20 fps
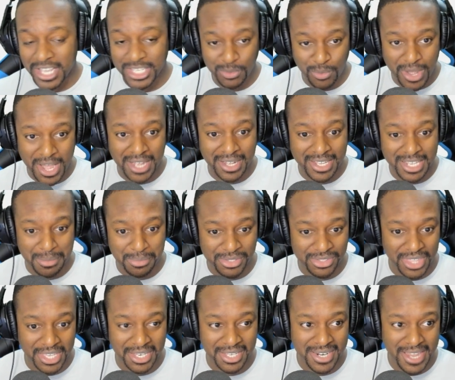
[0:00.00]
That's why I keep
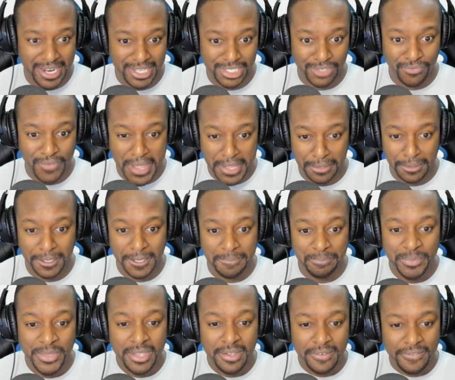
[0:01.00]
thinking that it's finally
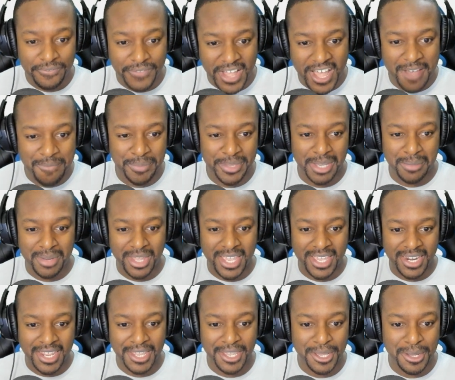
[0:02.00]
5 p.m. to
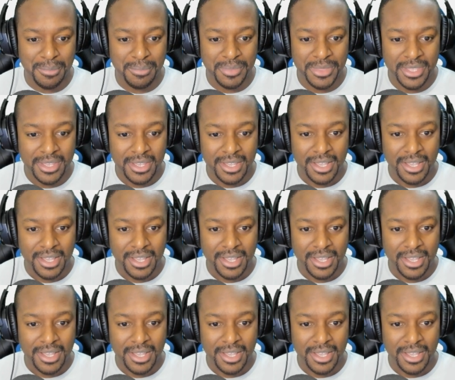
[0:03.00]
8 a.m.